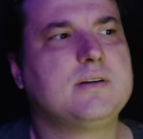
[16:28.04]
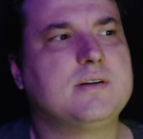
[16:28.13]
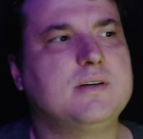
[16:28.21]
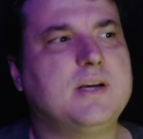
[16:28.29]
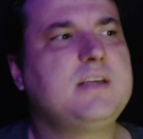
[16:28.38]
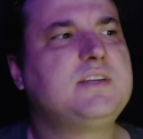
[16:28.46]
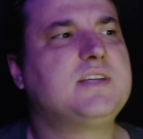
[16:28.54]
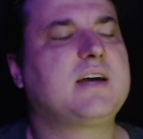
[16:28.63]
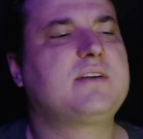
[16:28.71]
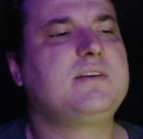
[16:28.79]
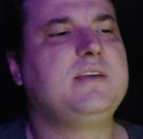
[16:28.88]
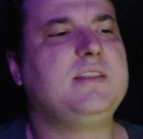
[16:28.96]
Not
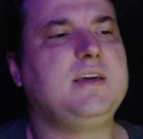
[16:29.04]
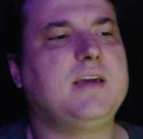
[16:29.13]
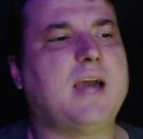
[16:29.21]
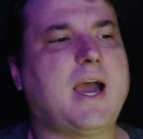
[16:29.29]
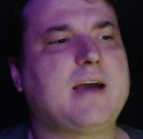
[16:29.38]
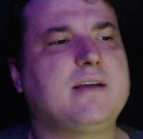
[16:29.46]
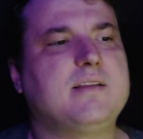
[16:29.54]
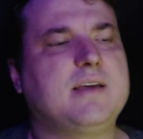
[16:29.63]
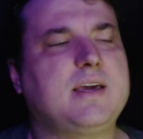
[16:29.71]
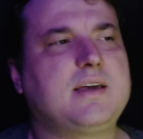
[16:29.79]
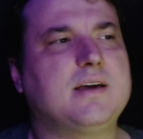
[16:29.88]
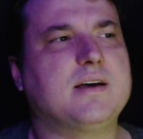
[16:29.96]
exactly the
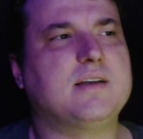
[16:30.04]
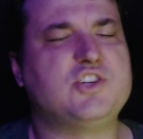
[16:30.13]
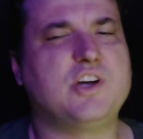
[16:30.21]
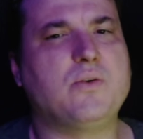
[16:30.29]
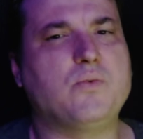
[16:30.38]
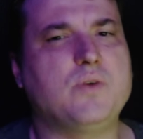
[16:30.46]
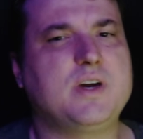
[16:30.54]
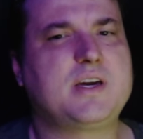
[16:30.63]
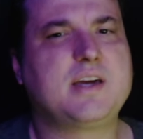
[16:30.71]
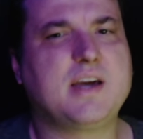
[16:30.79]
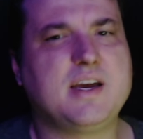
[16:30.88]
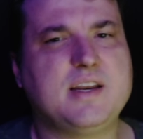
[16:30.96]
John Wick
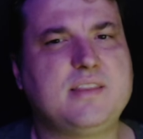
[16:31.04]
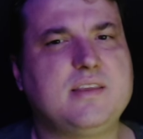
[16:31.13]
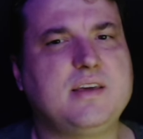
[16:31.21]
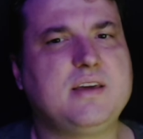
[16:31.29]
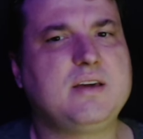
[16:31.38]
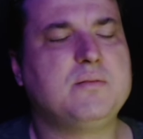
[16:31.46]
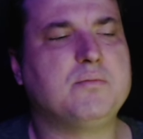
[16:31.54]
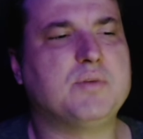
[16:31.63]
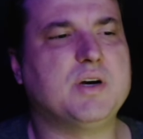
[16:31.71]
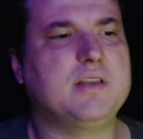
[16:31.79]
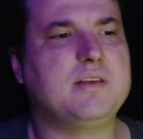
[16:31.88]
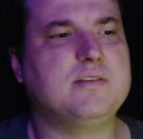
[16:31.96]
kind of thing,
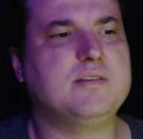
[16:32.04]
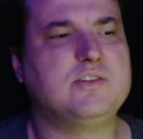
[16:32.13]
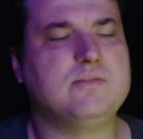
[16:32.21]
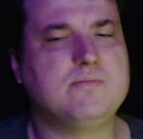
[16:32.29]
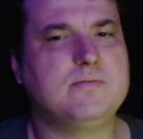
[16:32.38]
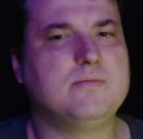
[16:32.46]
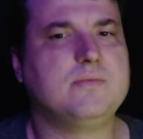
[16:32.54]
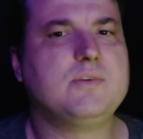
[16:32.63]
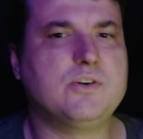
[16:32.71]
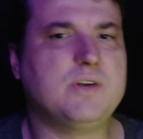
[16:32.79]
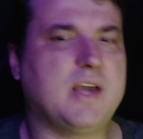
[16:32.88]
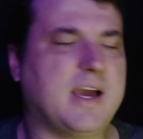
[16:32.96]
but
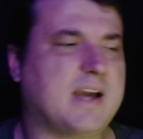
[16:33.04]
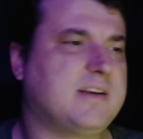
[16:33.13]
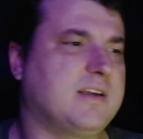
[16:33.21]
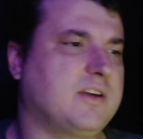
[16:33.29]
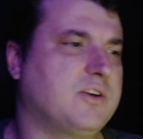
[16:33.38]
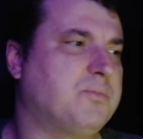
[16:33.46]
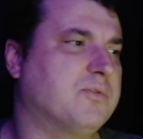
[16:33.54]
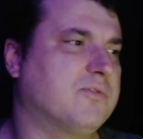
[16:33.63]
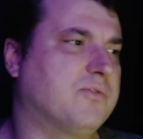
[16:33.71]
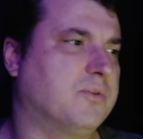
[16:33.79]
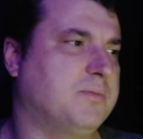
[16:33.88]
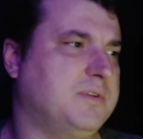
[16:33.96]
good acting, good
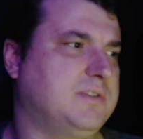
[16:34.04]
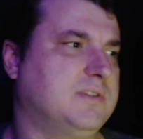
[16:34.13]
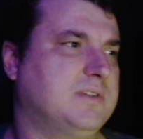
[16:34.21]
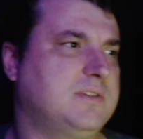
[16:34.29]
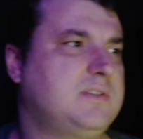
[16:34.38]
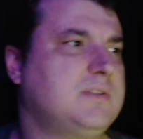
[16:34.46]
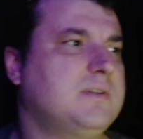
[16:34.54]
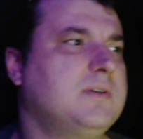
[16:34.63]
performances.